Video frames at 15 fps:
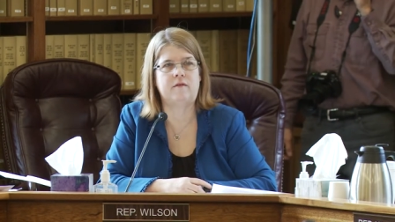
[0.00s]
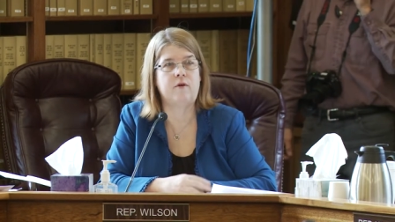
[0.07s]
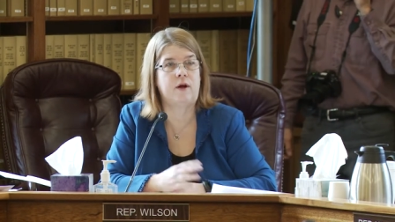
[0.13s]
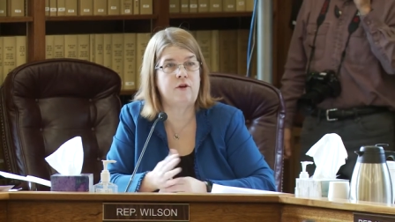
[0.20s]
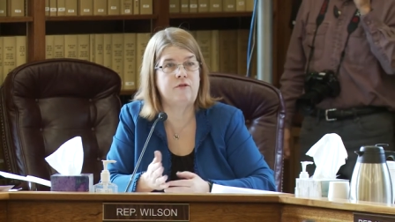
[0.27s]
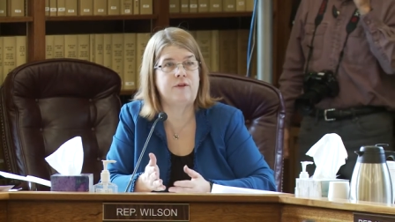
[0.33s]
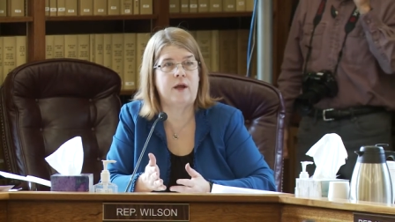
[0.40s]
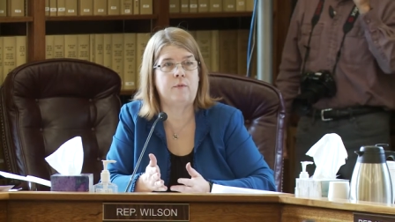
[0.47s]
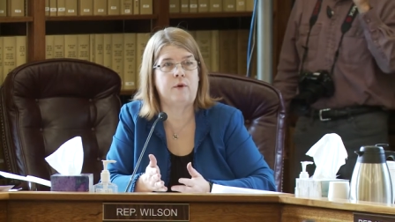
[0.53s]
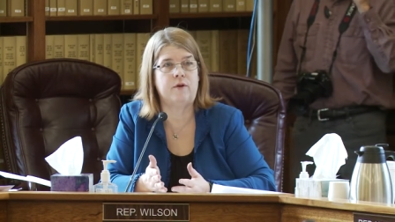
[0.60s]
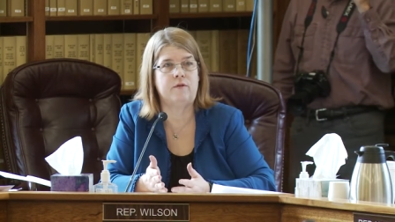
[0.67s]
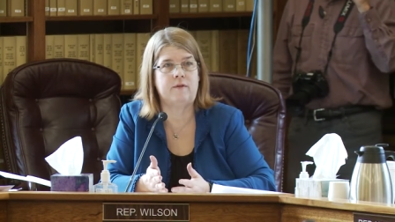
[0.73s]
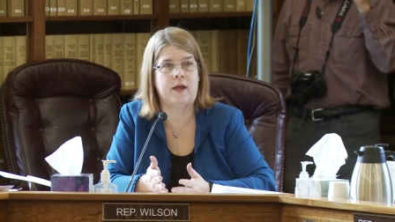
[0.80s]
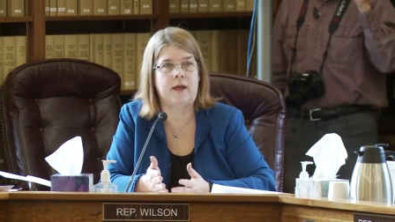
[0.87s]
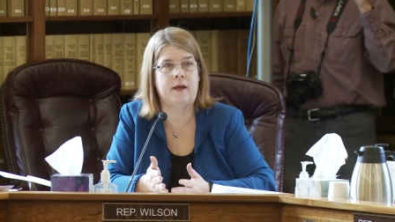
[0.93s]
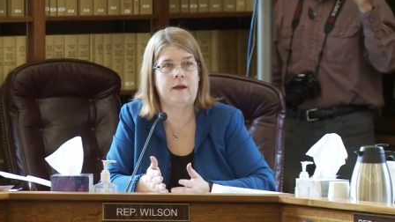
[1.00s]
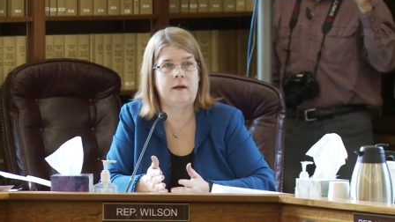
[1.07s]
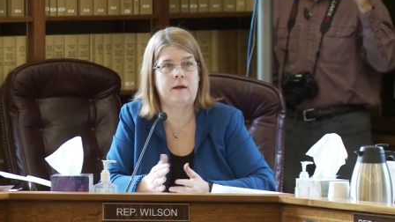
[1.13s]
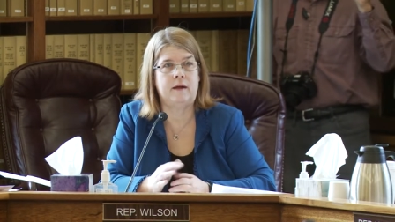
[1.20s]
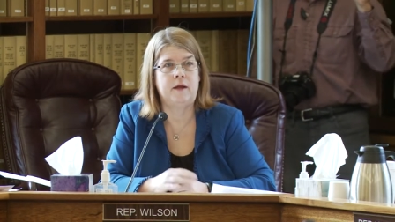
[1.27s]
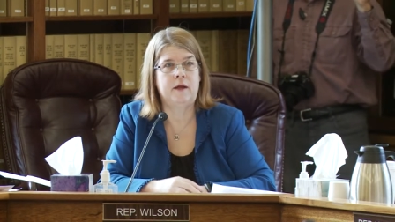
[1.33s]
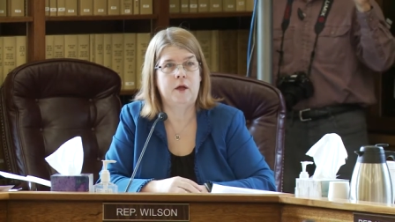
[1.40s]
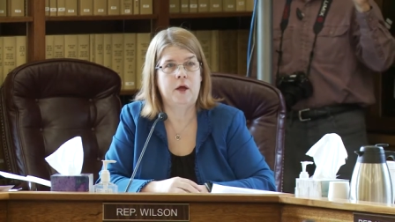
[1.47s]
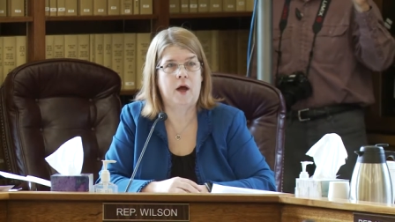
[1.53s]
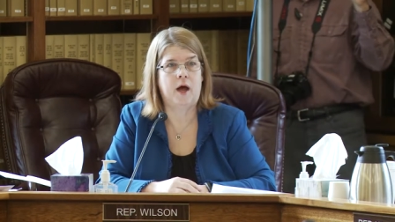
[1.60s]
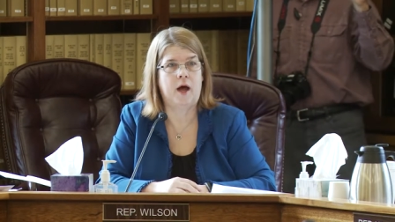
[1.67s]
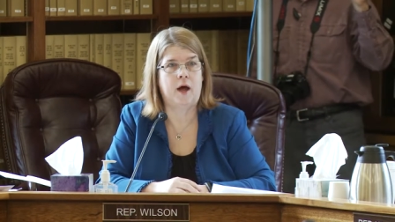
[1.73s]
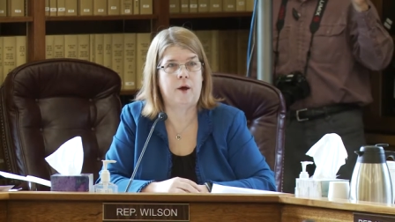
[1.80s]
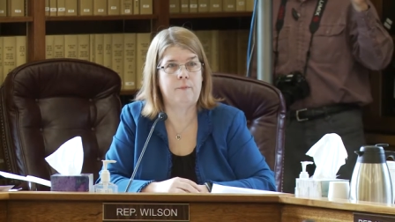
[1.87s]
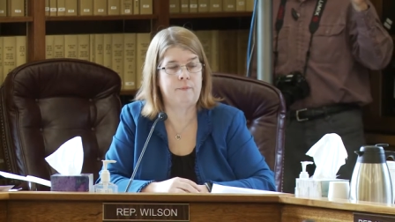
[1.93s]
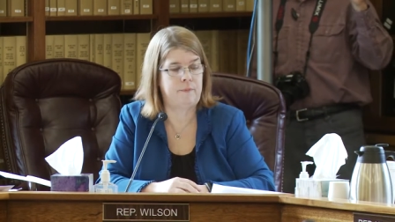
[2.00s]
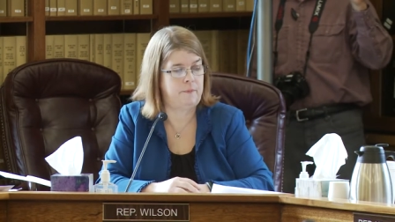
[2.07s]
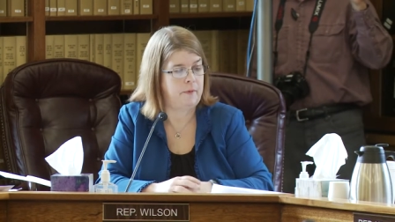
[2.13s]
So I understand what you're saying, um,